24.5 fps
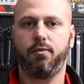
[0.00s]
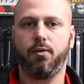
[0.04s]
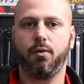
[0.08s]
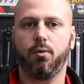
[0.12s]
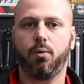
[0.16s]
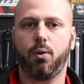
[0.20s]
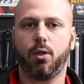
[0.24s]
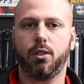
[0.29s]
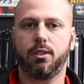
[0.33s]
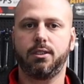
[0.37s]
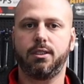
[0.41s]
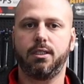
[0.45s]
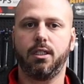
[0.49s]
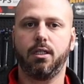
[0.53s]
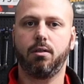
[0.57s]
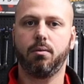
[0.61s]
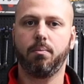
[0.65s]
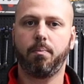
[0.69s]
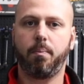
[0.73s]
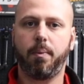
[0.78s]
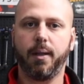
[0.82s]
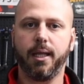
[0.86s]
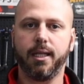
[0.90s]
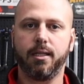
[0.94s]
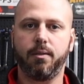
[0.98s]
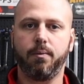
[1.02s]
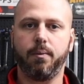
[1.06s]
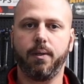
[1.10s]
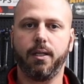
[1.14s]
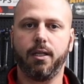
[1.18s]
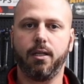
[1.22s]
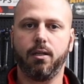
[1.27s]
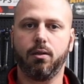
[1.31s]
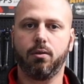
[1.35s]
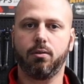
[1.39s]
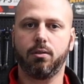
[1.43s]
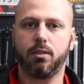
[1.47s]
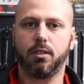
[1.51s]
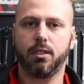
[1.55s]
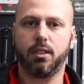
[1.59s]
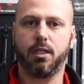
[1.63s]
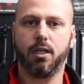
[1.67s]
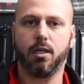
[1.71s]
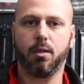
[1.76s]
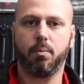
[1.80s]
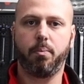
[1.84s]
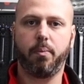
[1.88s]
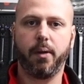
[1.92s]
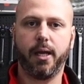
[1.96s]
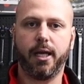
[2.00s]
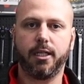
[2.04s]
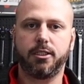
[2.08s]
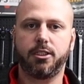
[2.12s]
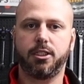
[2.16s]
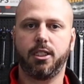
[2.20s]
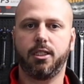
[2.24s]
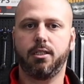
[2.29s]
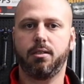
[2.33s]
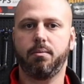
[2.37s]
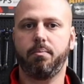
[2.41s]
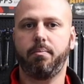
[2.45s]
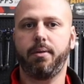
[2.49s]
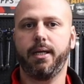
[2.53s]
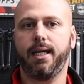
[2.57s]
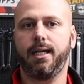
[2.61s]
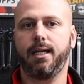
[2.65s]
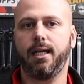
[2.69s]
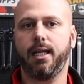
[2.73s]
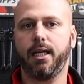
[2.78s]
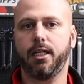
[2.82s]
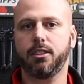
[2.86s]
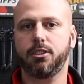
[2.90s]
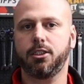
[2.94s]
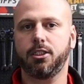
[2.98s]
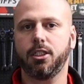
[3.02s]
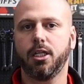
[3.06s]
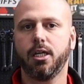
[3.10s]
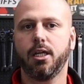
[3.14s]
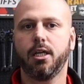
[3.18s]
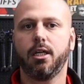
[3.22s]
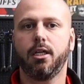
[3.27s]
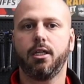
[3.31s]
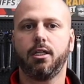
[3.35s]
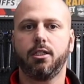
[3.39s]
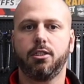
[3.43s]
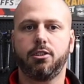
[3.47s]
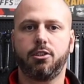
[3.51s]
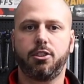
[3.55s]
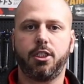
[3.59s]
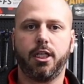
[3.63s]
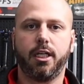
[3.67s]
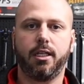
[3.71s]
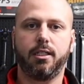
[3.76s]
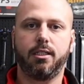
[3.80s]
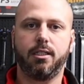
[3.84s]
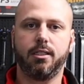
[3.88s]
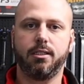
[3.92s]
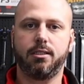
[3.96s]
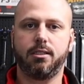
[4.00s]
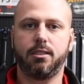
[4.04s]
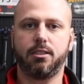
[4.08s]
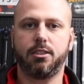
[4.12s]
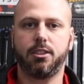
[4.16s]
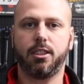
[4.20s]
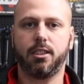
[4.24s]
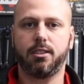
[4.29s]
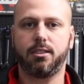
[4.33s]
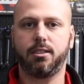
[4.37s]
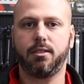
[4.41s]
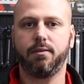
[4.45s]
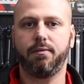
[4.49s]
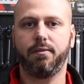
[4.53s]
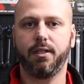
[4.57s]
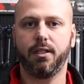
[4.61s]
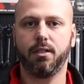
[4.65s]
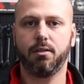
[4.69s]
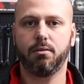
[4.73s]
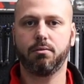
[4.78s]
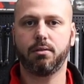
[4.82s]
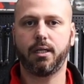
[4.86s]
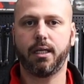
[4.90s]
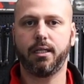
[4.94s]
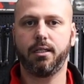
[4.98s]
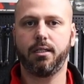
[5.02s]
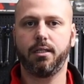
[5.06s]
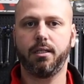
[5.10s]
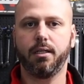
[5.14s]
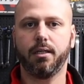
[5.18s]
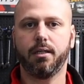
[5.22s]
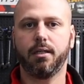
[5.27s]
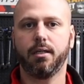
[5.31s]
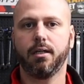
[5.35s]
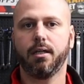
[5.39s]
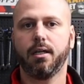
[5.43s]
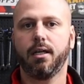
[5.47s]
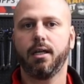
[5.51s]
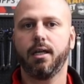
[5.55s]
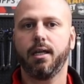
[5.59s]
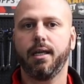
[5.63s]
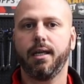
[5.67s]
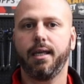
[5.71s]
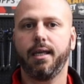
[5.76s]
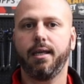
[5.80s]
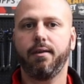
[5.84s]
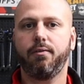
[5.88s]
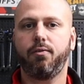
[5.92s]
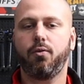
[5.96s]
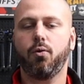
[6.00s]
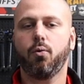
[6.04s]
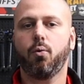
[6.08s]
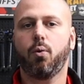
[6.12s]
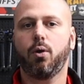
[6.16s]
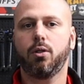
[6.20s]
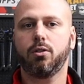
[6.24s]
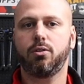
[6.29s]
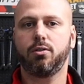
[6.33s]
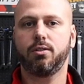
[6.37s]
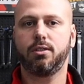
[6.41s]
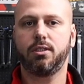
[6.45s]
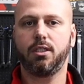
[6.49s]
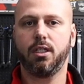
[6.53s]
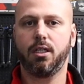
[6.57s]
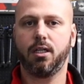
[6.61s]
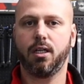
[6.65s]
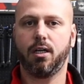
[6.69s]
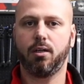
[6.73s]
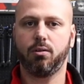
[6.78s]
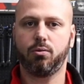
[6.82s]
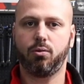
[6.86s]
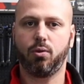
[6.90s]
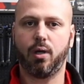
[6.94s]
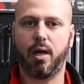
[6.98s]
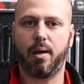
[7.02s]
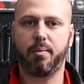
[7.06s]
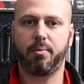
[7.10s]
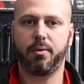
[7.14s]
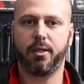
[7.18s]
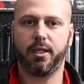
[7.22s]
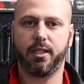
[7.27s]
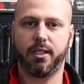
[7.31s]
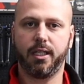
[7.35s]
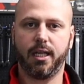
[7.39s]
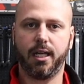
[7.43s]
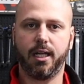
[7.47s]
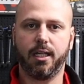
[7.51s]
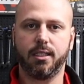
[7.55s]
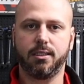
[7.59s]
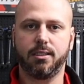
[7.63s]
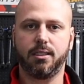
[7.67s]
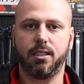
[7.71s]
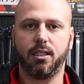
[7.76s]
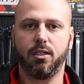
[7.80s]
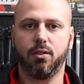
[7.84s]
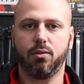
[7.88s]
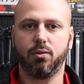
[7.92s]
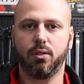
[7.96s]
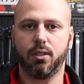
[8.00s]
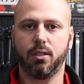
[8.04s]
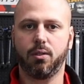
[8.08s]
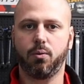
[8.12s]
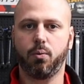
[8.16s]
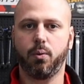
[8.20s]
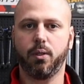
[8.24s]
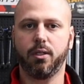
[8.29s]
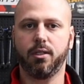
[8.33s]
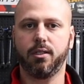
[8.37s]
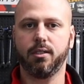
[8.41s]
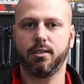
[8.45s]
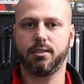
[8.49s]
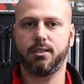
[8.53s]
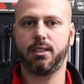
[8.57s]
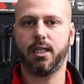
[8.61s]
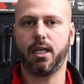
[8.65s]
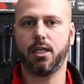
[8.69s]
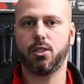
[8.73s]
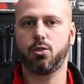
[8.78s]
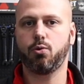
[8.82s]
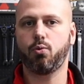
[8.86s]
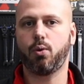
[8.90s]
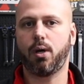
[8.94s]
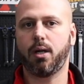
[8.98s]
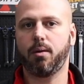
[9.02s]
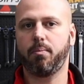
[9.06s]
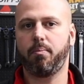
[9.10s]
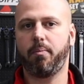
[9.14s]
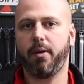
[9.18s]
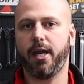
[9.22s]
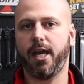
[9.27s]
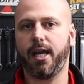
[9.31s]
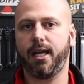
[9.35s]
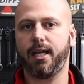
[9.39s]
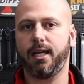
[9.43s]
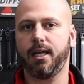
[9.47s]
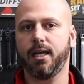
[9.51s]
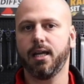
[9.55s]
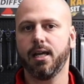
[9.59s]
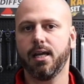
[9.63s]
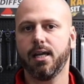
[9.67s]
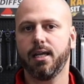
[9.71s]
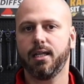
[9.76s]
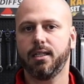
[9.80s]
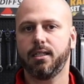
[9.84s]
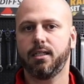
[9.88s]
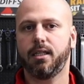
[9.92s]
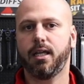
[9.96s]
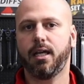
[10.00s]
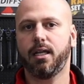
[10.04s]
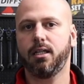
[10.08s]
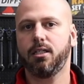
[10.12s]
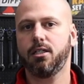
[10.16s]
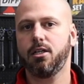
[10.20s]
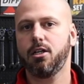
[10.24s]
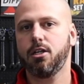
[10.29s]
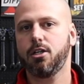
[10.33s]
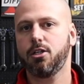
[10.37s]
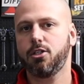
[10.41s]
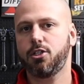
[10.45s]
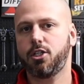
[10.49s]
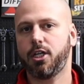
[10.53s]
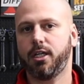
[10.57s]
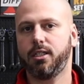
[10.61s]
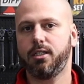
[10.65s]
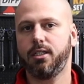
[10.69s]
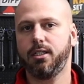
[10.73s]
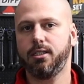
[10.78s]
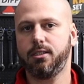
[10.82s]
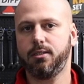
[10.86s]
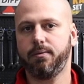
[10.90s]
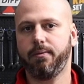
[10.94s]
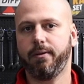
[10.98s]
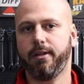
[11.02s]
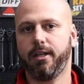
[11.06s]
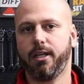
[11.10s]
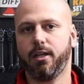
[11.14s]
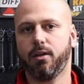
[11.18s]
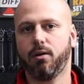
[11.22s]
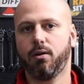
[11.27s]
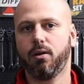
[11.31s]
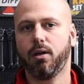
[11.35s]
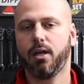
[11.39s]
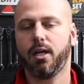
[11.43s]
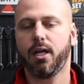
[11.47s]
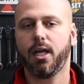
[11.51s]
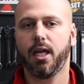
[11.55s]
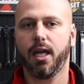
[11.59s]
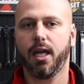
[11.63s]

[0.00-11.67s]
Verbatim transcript: If you want to see complete video on the gear patch and the backlash, check this suggested video right here. If you want to see how to upgrade LSD unit with the stage 1 pack, then check this video.